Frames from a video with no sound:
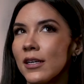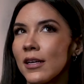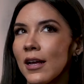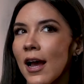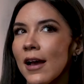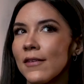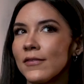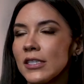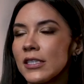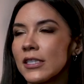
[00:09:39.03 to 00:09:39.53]

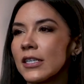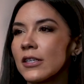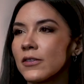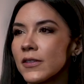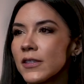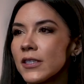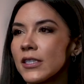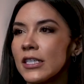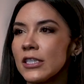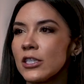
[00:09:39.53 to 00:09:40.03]
having to get
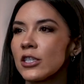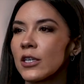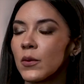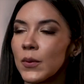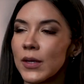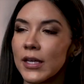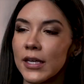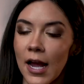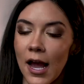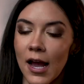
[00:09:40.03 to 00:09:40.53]
on stage, like
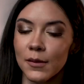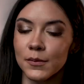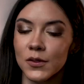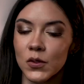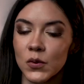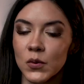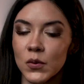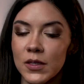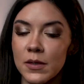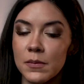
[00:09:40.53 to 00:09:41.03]
we can
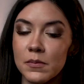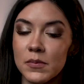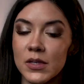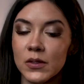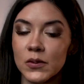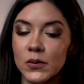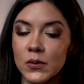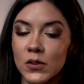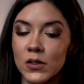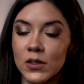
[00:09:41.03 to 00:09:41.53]
absolutely
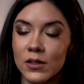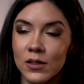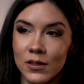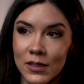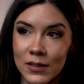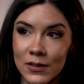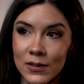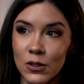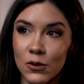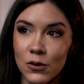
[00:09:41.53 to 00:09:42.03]
build
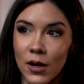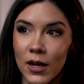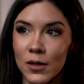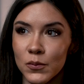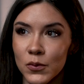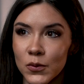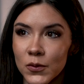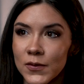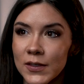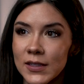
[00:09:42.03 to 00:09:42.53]
this
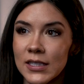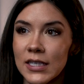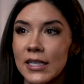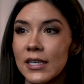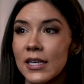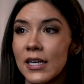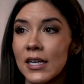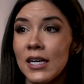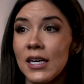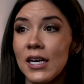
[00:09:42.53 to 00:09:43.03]
incredible
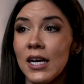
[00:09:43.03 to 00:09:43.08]
physique.